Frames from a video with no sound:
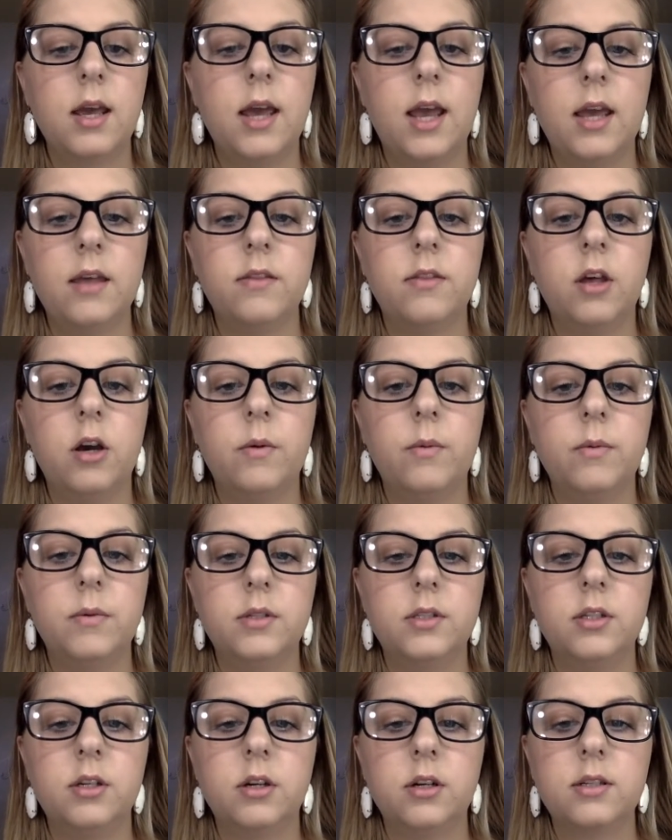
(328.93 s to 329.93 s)
And though it
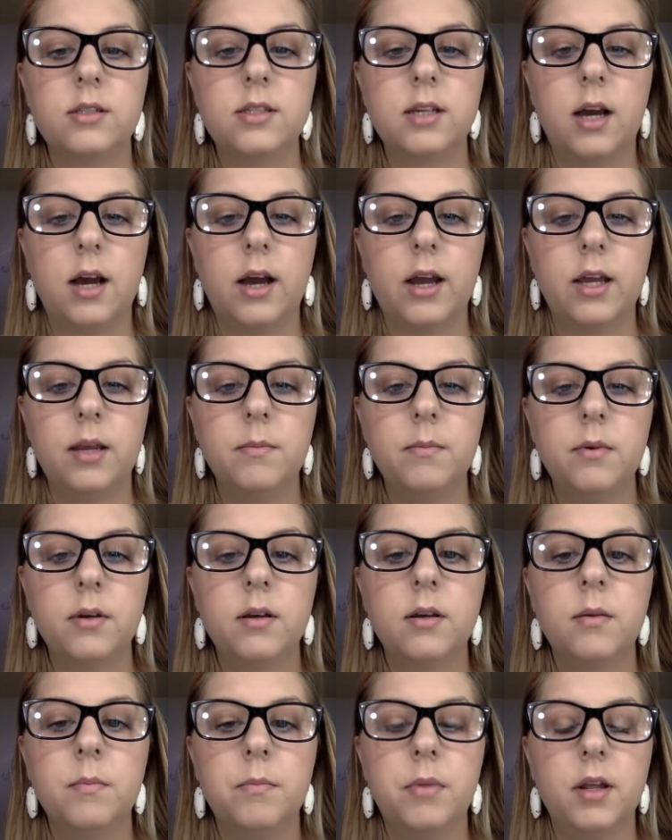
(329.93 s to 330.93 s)
took time,
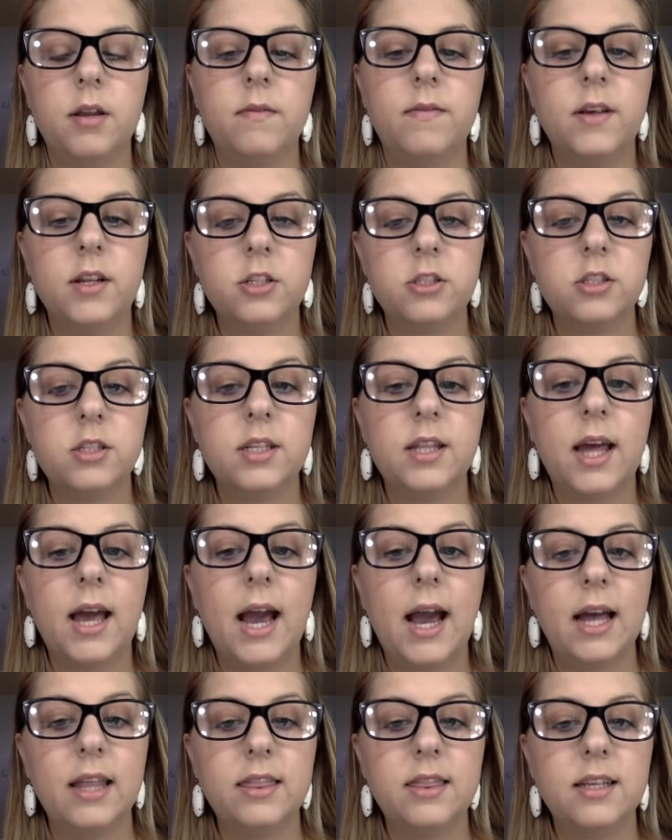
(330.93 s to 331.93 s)
but eventually the
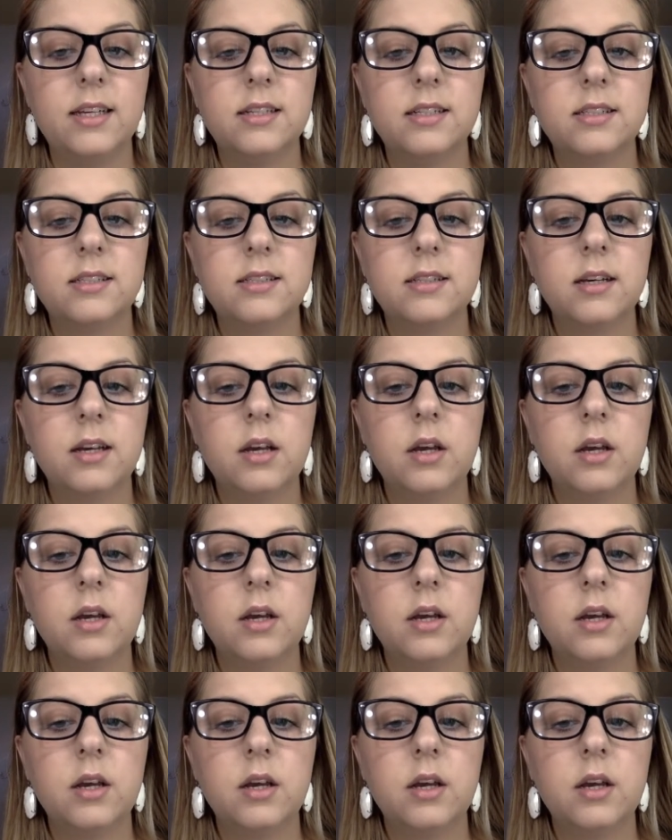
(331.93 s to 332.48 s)
Athens